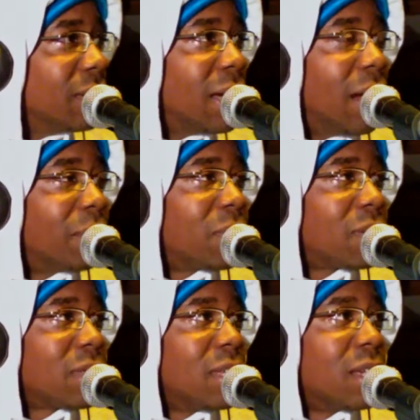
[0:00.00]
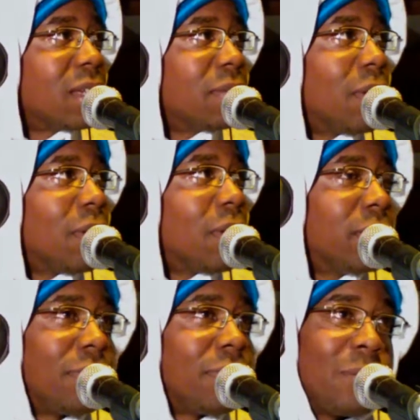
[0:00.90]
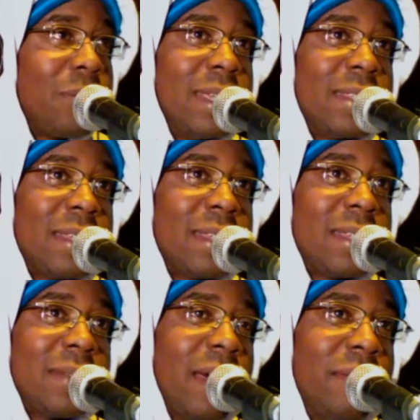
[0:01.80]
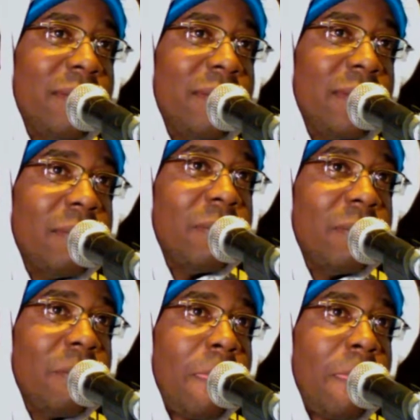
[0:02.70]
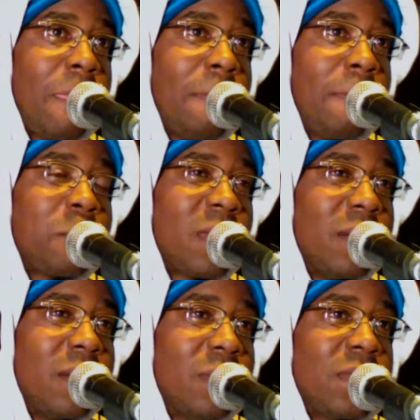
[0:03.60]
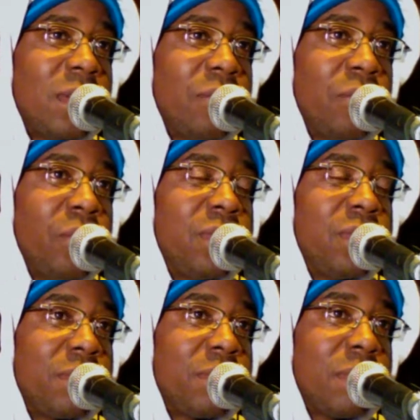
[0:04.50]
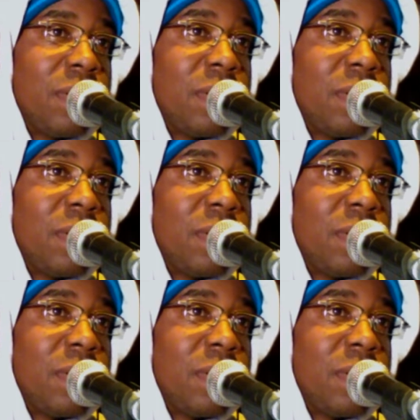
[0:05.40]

I'm just thinking of all the different ways I've I don't want to say research,